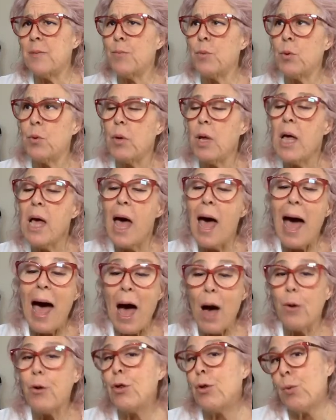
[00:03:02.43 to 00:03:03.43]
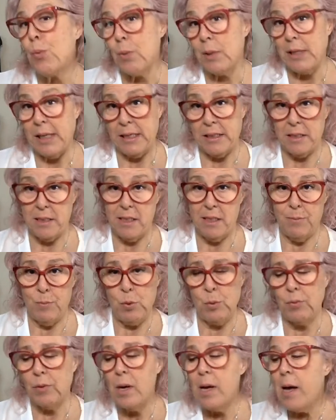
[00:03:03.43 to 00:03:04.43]
moon. How do you relate to them?
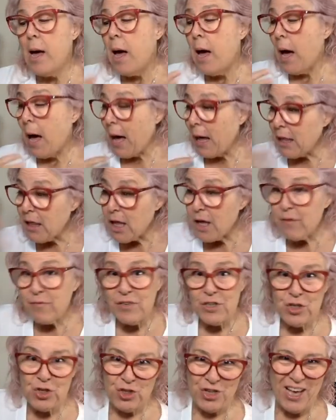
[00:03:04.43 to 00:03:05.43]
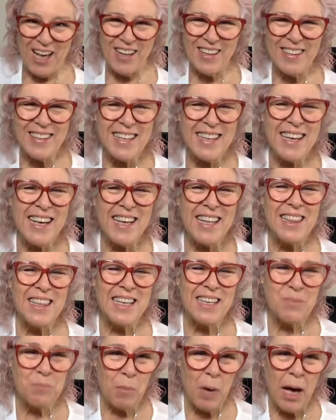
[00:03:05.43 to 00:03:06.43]
I love Ishel,
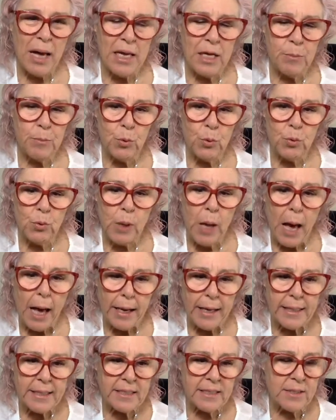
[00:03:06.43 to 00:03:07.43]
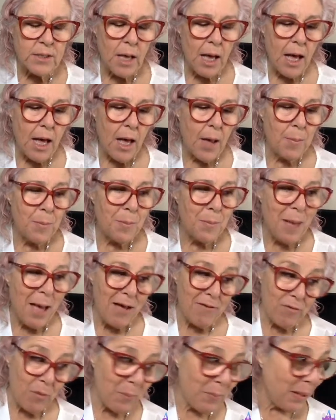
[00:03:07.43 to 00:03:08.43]
the Mayan moon goddess. I
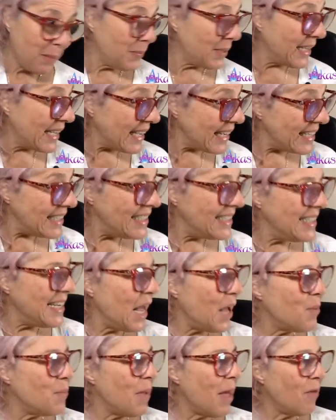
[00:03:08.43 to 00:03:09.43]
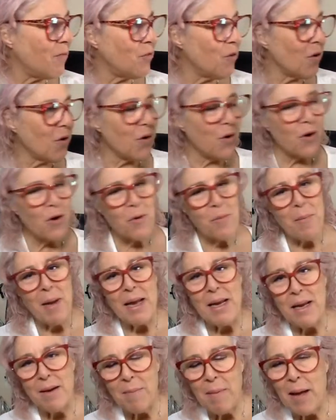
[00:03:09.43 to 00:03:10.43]
have a baby kitten named after her.
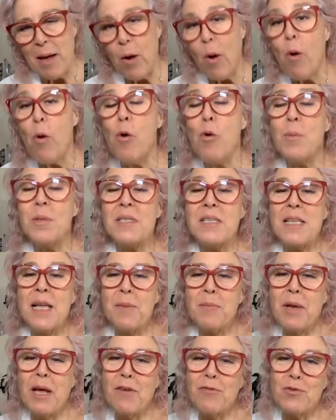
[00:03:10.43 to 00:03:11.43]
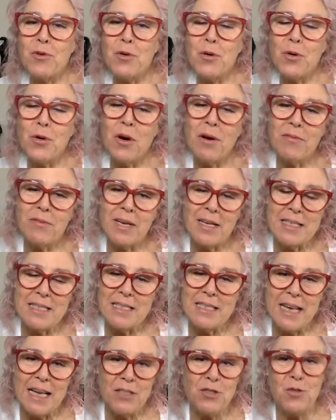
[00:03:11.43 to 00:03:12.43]
My is named after her. Got
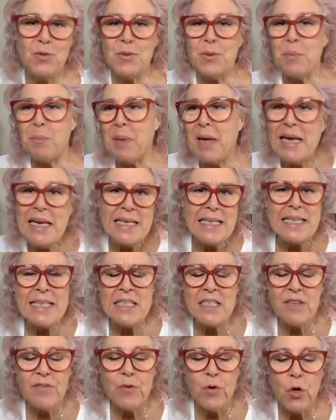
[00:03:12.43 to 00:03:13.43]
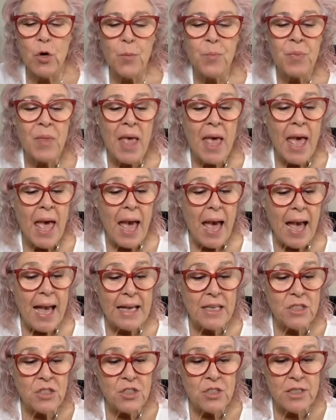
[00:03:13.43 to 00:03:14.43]
statues and paintings.
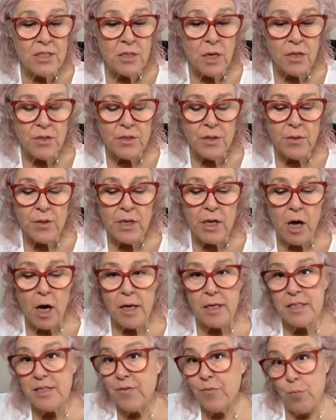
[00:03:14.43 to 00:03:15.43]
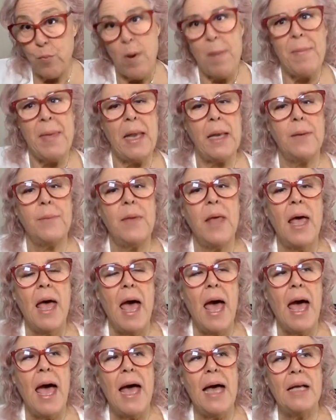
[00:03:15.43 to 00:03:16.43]
And she's also the goddess of women.
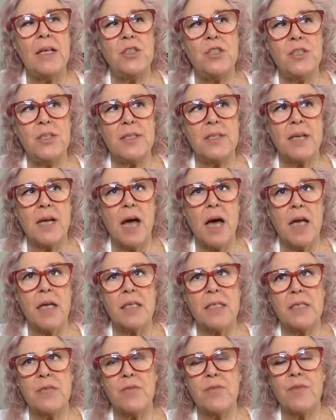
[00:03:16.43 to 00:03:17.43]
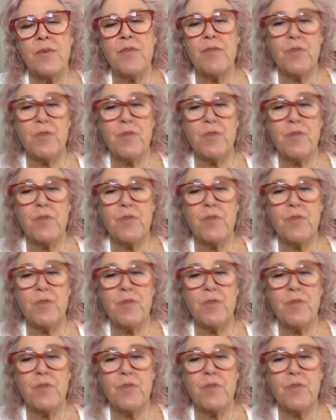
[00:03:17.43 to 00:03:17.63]
And she's the goddess of